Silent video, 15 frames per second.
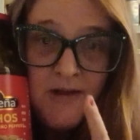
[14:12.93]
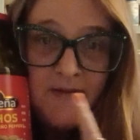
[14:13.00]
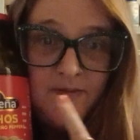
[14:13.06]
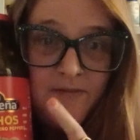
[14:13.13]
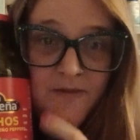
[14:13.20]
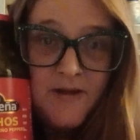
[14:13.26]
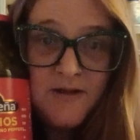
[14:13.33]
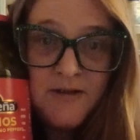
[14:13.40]

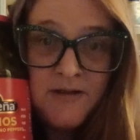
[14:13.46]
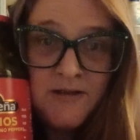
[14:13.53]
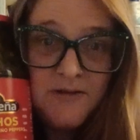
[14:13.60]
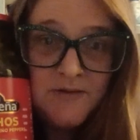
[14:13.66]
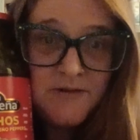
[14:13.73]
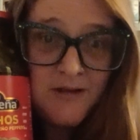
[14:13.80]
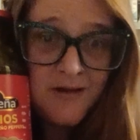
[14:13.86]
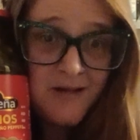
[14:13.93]
Then
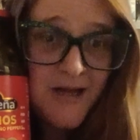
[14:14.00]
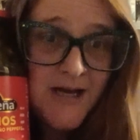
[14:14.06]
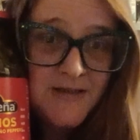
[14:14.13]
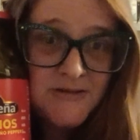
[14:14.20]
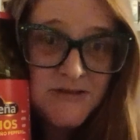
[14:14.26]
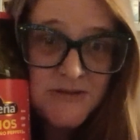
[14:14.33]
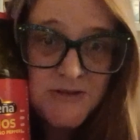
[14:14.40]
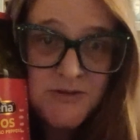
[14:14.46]
the
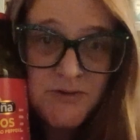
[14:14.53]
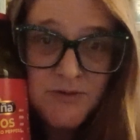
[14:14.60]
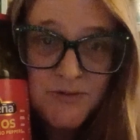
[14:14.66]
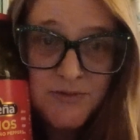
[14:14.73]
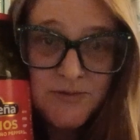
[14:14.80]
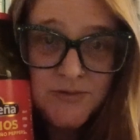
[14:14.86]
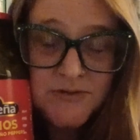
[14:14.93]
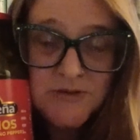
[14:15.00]
glass
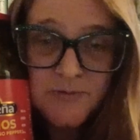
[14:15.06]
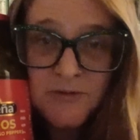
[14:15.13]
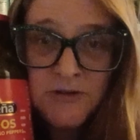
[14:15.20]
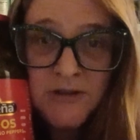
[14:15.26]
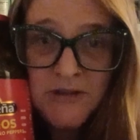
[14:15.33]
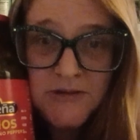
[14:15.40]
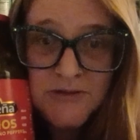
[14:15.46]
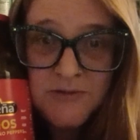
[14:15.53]
too. Someone
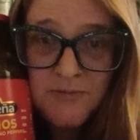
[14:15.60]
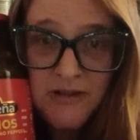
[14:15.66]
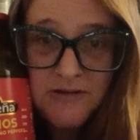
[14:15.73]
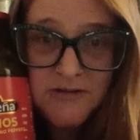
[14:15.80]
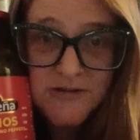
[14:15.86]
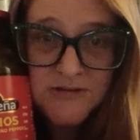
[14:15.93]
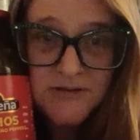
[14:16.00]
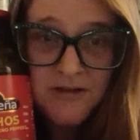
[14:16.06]
had to make
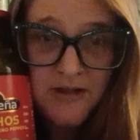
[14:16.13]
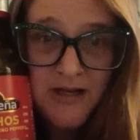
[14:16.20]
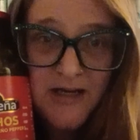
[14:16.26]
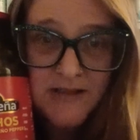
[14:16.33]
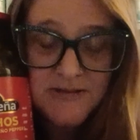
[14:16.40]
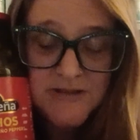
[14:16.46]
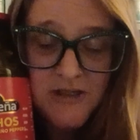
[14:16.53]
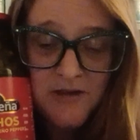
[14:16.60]
this
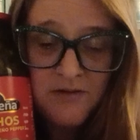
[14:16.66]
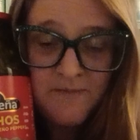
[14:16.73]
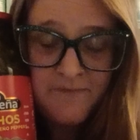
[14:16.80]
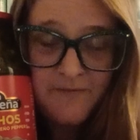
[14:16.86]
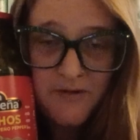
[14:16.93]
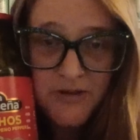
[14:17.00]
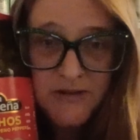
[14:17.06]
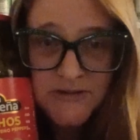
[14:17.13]
glass out of
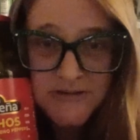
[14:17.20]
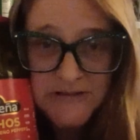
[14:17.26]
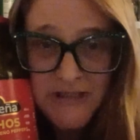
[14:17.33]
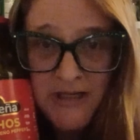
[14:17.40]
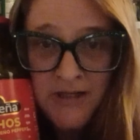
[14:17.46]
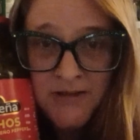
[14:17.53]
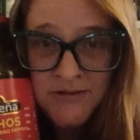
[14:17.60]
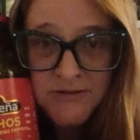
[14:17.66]
fucking
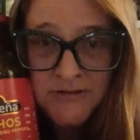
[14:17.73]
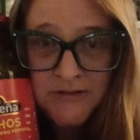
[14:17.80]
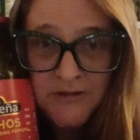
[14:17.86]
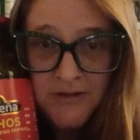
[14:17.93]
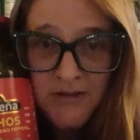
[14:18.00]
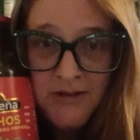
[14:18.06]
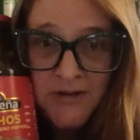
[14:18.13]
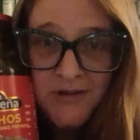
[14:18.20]
sand,
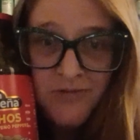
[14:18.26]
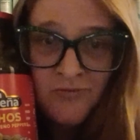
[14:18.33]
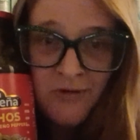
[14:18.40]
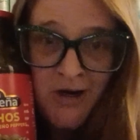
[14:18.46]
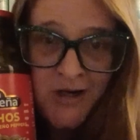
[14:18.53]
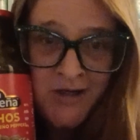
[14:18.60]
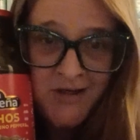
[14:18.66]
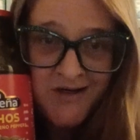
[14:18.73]

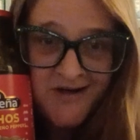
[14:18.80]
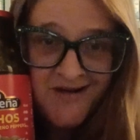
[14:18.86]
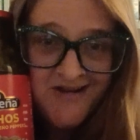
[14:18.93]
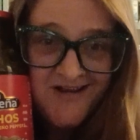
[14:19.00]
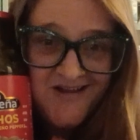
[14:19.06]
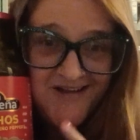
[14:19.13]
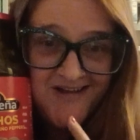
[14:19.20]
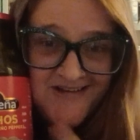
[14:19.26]
right?
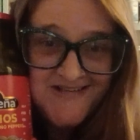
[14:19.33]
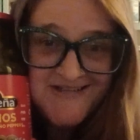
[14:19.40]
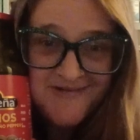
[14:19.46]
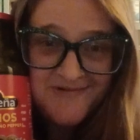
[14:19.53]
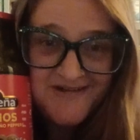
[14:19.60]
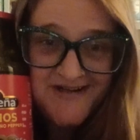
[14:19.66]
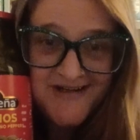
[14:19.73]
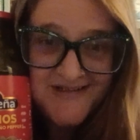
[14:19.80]

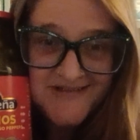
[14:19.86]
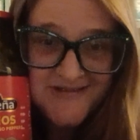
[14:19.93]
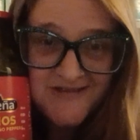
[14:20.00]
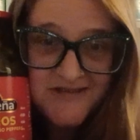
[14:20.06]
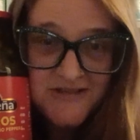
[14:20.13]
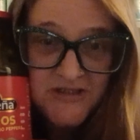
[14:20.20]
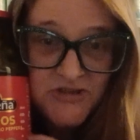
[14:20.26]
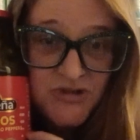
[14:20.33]
So
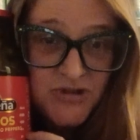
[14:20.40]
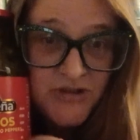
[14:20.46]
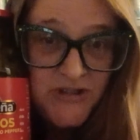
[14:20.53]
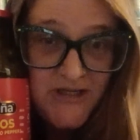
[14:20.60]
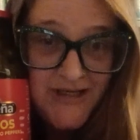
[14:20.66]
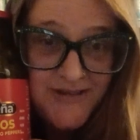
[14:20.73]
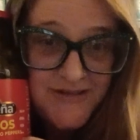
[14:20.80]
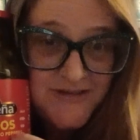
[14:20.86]
a tree
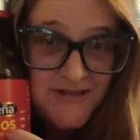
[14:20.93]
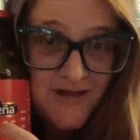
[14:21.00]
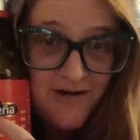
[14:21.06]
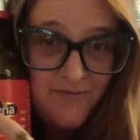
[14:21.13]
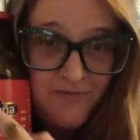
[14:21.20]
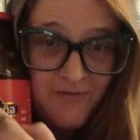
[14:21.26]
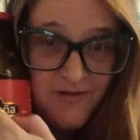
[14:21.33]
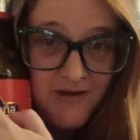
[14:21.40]
had to
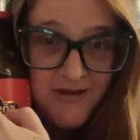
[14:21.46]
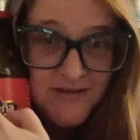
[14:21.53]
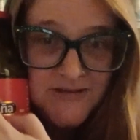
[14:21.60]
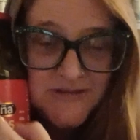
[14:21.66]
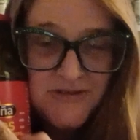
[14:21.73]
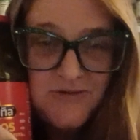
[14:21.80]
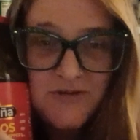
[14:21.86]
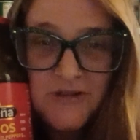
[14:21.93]
die for
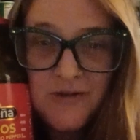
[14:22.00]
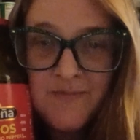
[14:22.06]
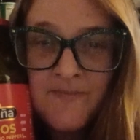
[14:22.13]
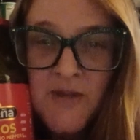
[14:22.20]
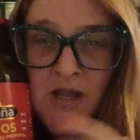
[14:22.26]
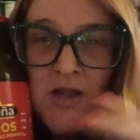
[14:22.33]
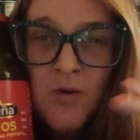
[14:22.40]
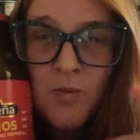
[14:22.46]
this, you know?
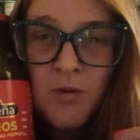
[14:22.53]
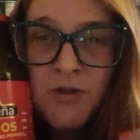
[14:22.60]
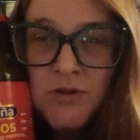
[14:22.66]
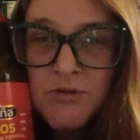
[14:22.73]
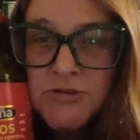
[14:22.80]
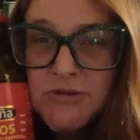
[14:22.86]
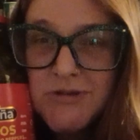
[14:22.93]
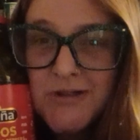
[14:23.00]
When
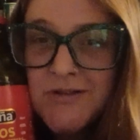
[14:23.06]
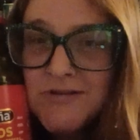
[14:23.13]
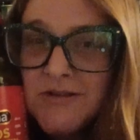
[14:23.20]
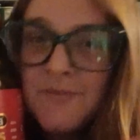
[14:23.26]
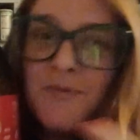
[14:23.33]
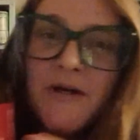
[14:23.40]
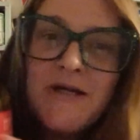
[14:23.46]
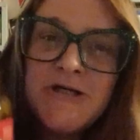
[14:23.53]
you start
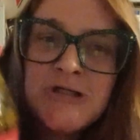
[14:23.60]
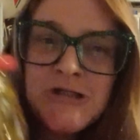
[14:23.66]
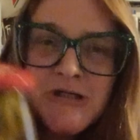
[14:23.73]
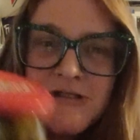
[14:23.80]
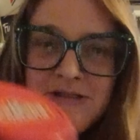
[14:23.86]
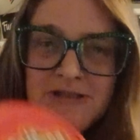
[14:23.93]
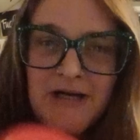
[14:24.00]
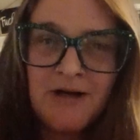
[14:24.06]
to break
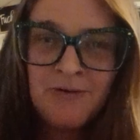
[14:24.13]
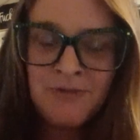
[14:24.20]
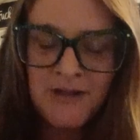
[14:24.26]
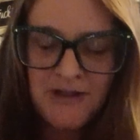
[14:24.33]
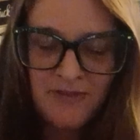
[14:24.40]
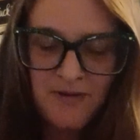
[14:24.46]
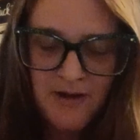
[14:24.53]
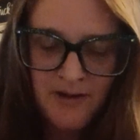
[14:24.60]
shit down
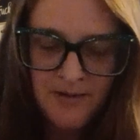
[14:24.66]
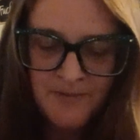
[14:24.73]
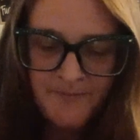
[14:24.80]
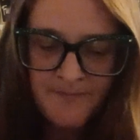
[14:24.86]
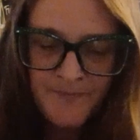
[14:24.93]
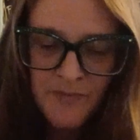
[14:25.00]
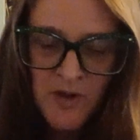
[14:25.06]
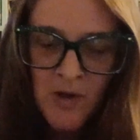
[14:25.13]
like that,
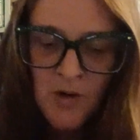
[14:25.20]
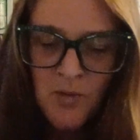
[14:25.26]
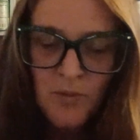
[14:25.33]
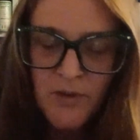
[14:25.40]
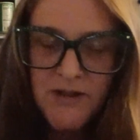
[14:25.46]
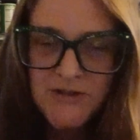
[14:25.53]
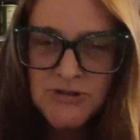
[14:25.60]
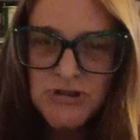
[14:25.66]

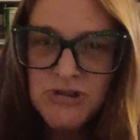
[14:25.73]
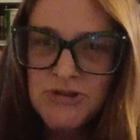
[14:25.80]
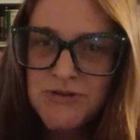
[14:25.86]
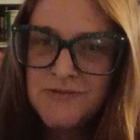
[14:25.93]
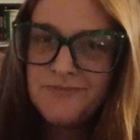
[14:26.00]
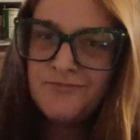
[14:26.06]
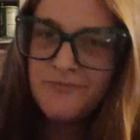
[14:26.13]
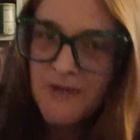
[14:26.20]
which
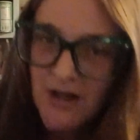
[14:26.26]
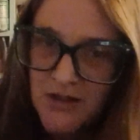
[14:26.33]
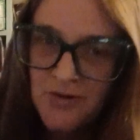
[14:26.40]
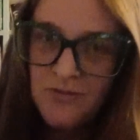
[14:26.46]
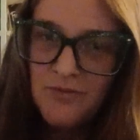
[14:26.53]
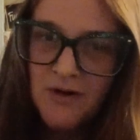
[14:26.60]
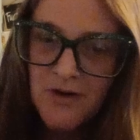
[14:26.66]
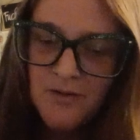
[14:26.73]
I
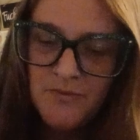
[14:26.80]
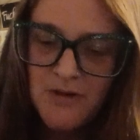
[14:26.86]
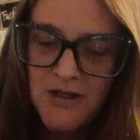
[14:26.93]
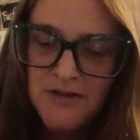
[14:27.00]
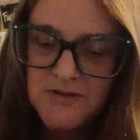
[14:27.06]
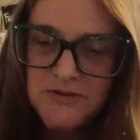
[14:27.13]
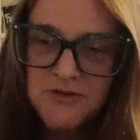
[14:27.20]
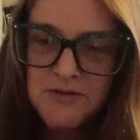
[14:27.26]
don't
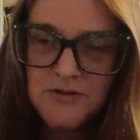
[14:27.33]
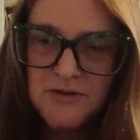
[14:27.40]
recommend